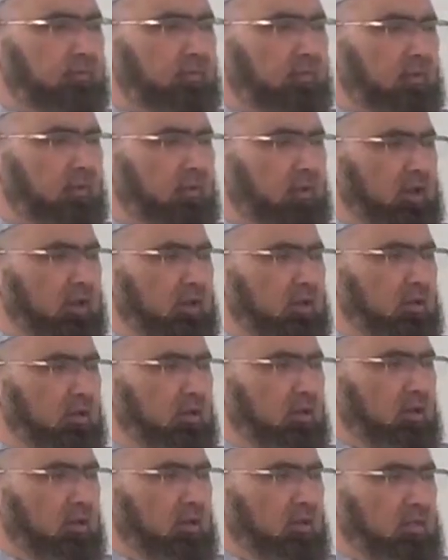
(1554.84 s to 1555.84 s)
right?
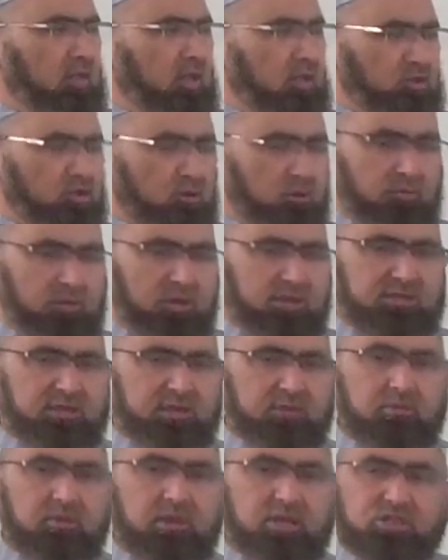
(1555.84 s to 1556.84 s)
There should be
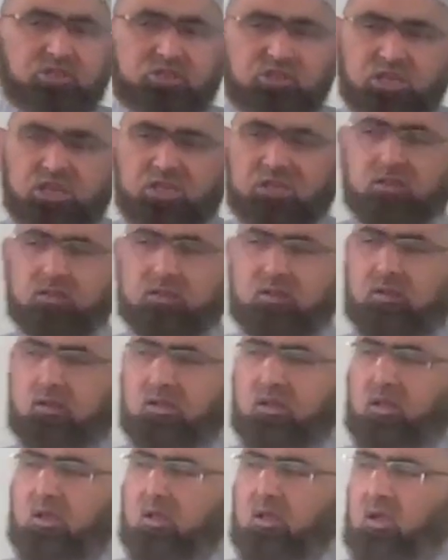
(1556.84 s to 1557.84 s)
some nasheed
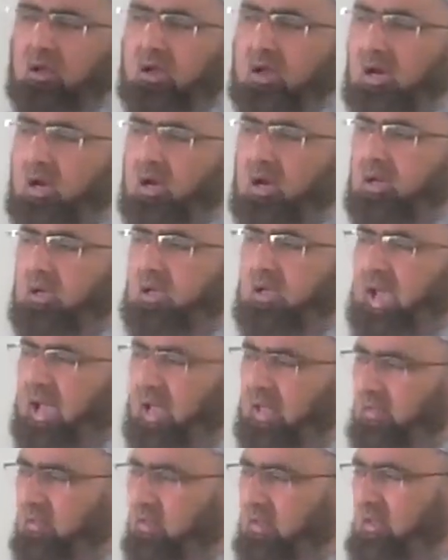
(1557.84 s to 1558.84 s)

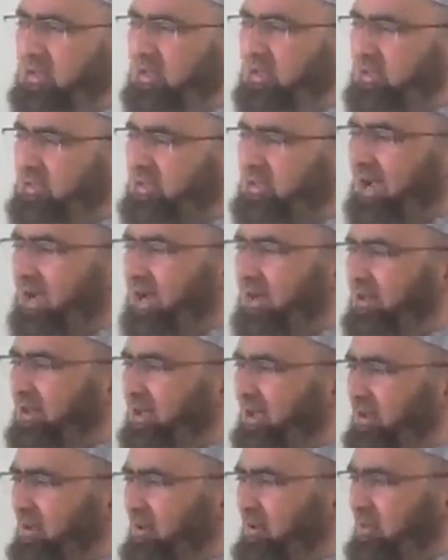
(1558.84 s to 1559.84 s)
gathering inside
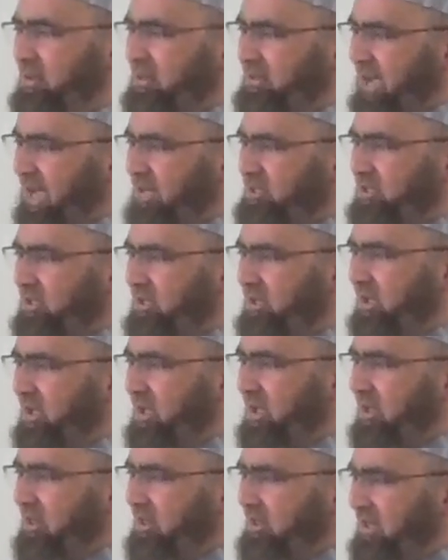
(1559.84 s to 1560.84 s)
the masajid.
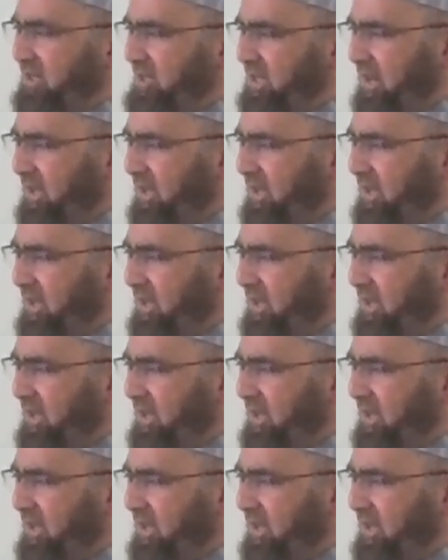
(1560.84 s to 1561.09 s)
These are